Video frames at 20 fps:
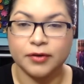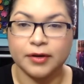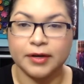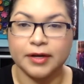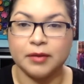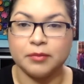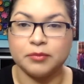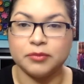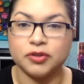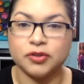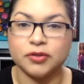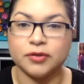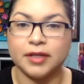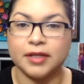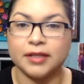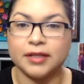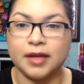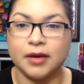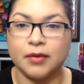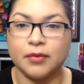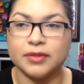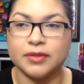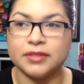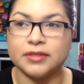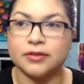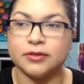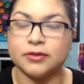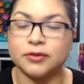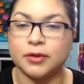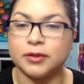And I'm sure that that was
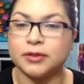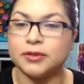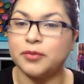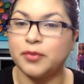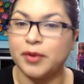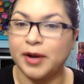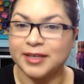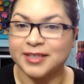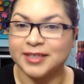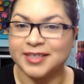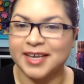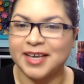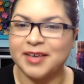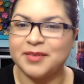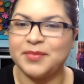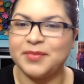also a surprise to him,